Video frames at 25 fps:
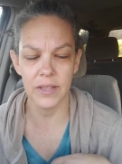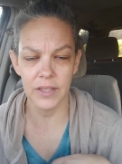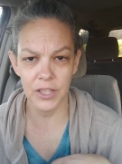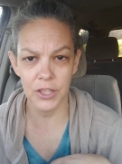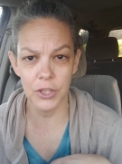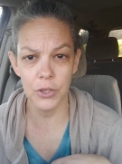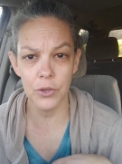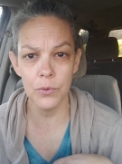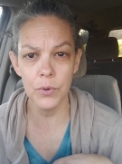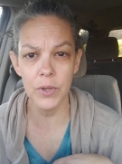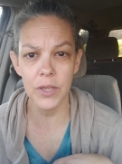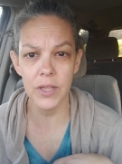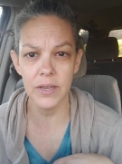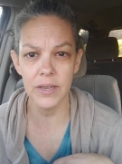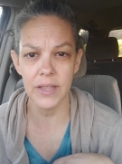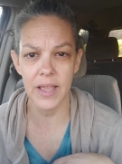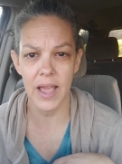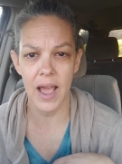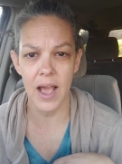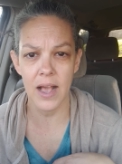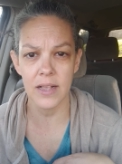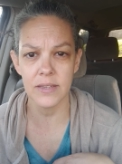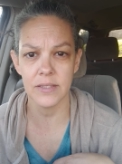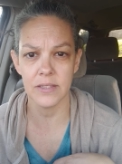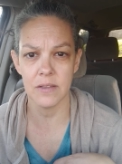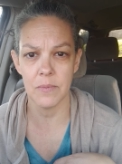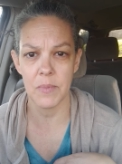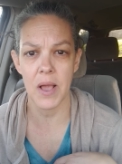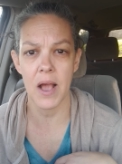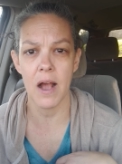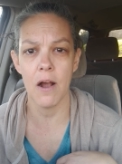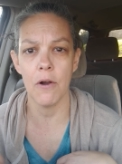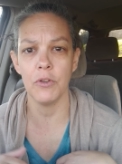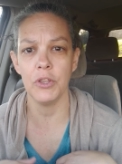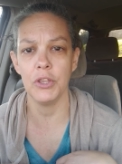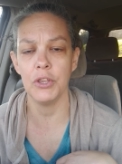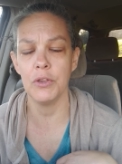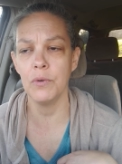you can cast them
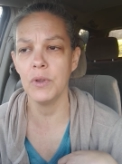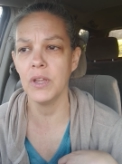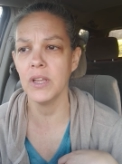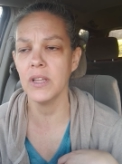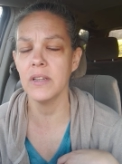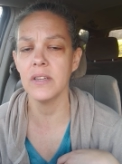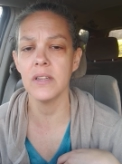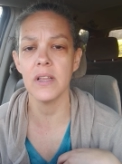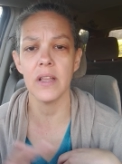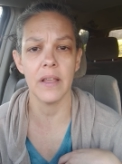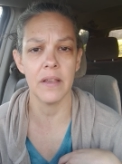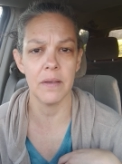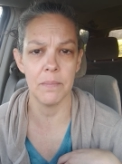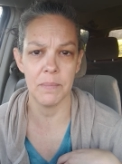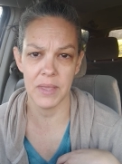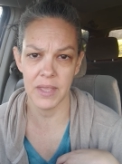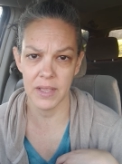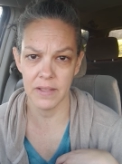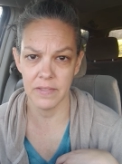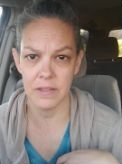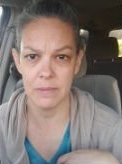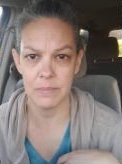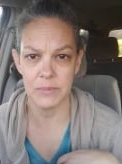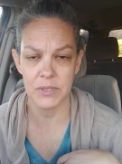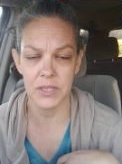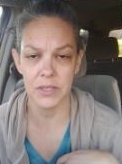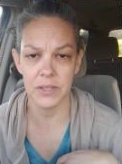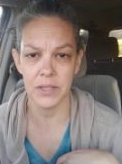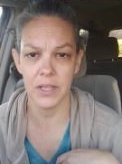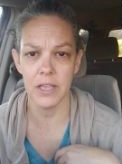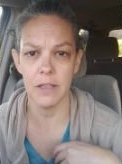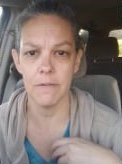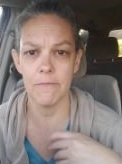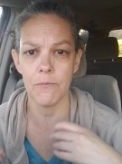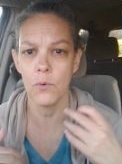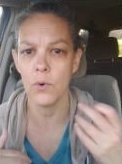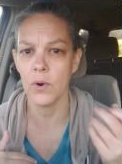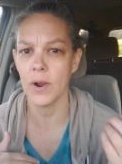out you can command them to
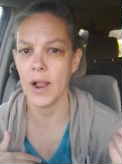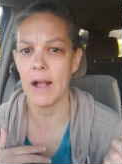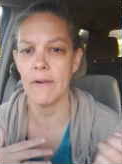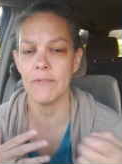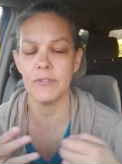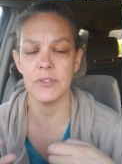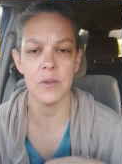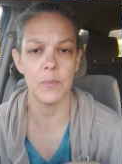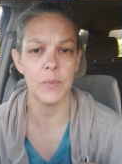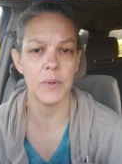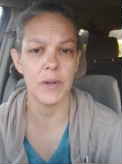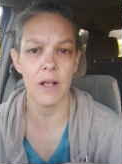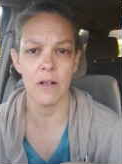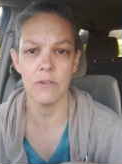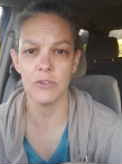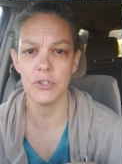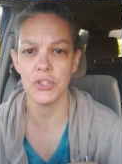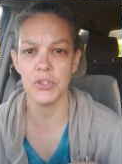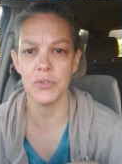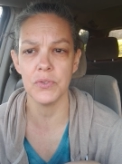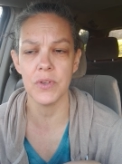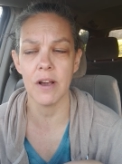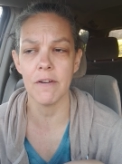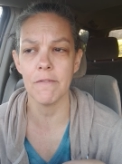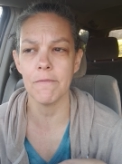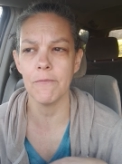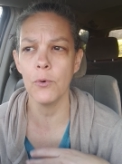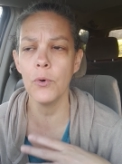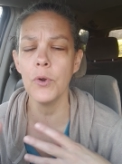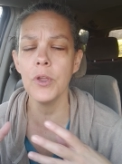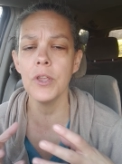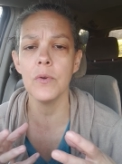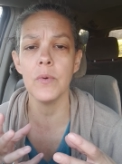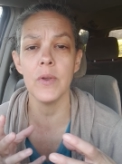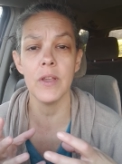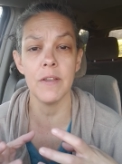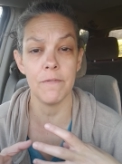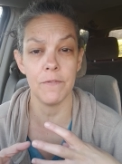leave or have someone else do that for
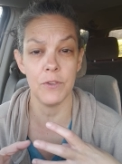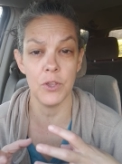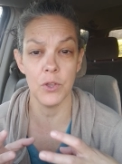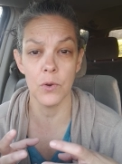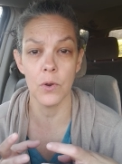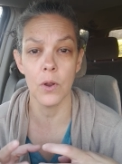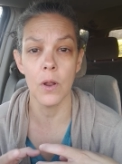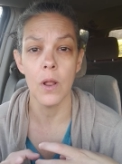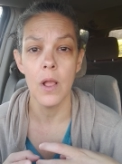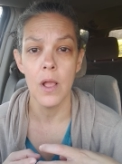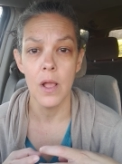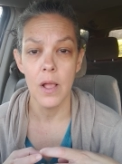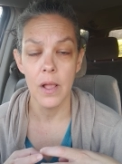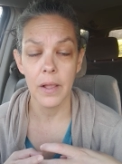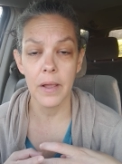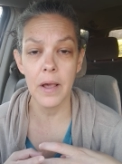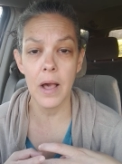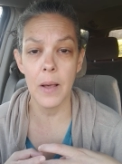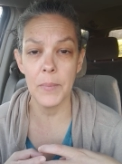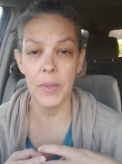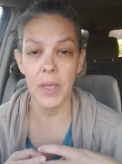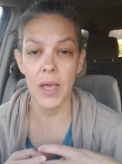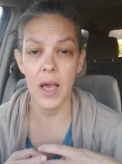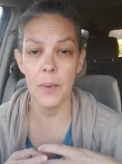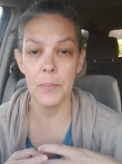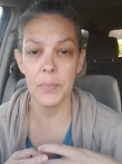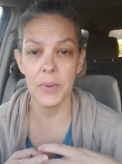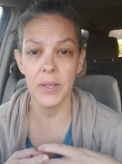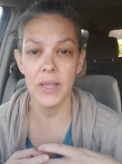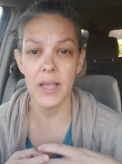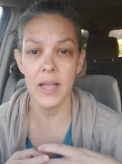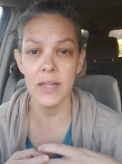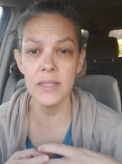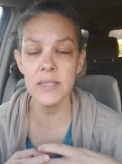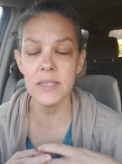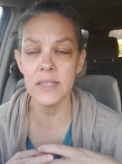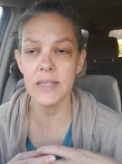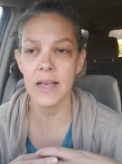you if you're coming up
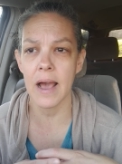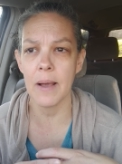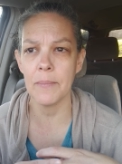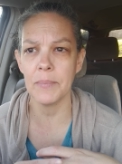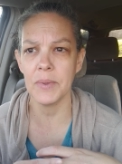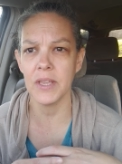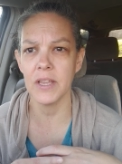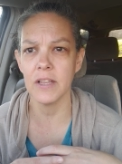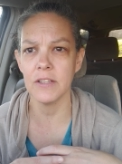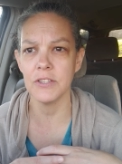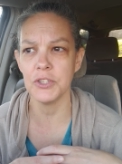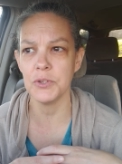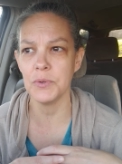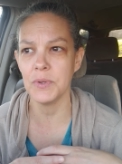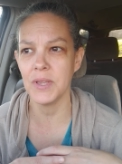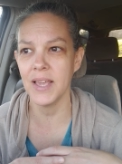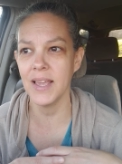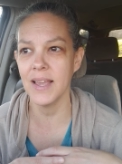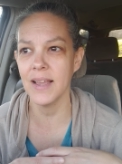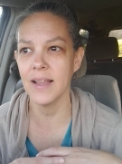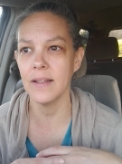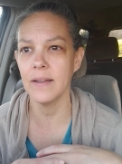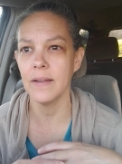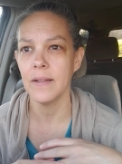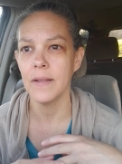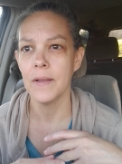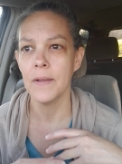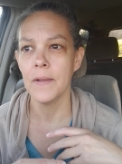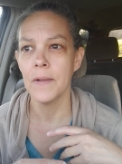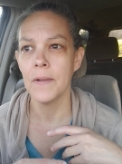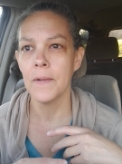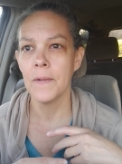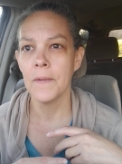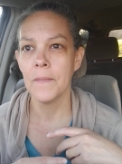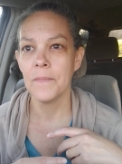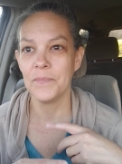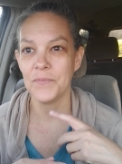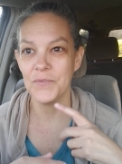against that because you can't
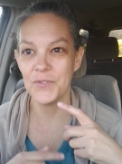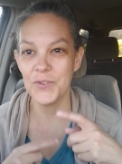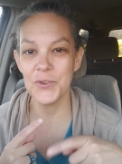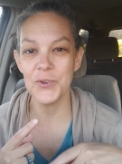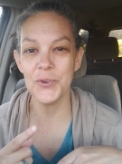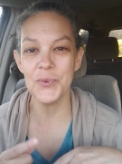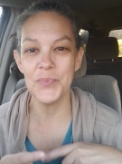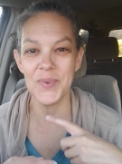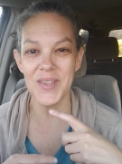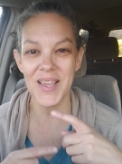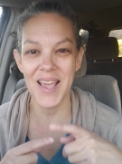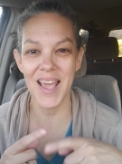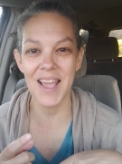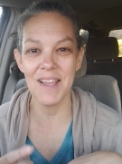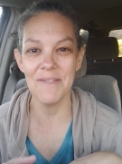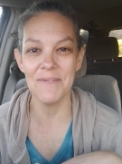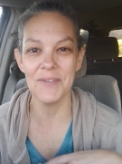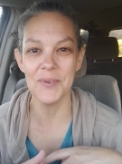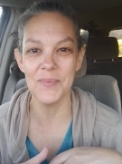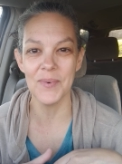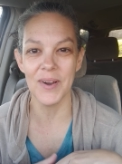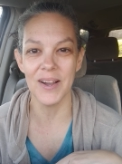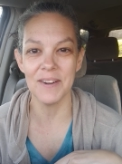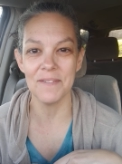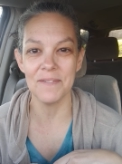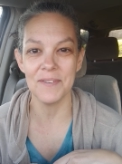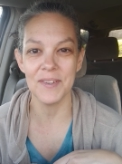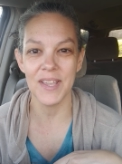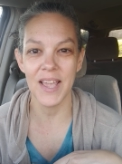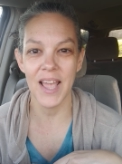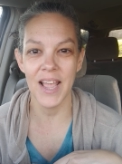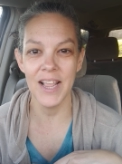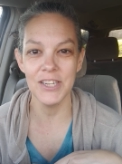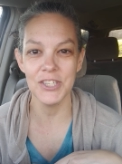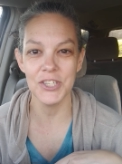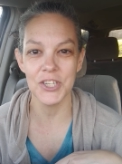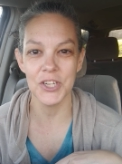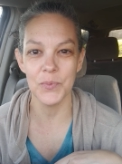do behavior
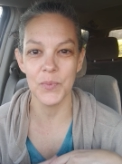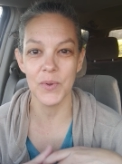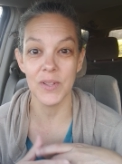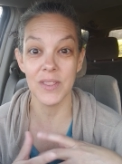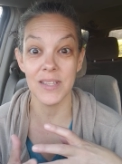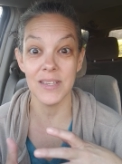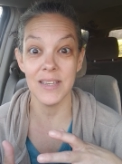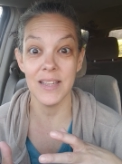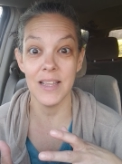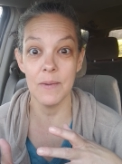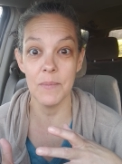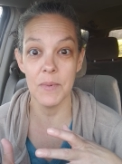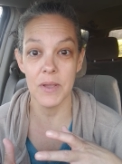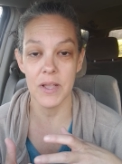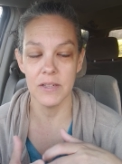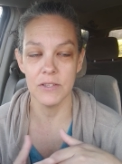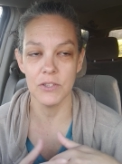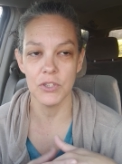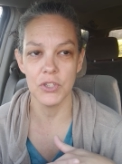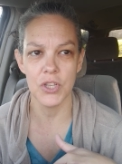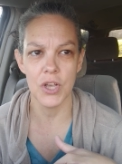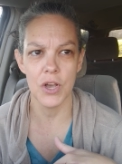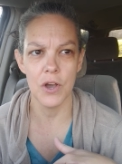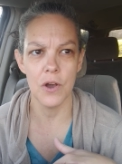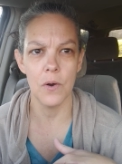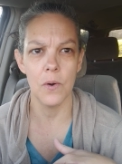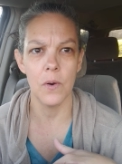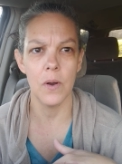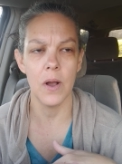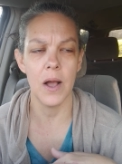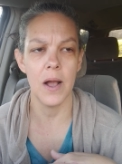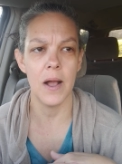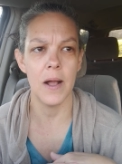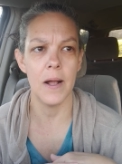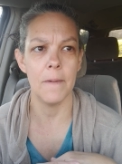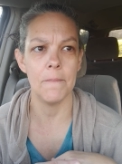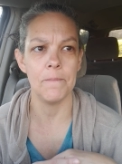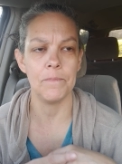modification with the demon. So
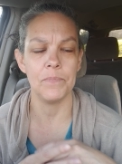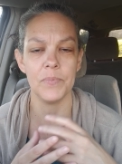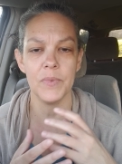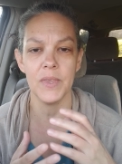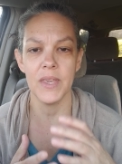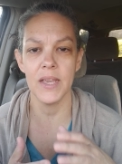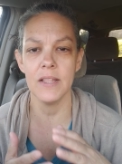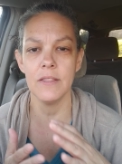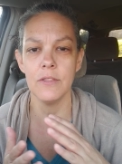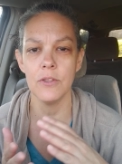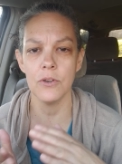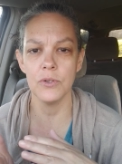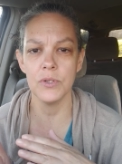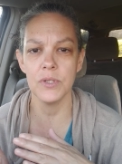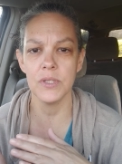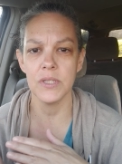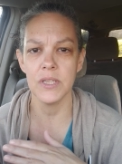um, get those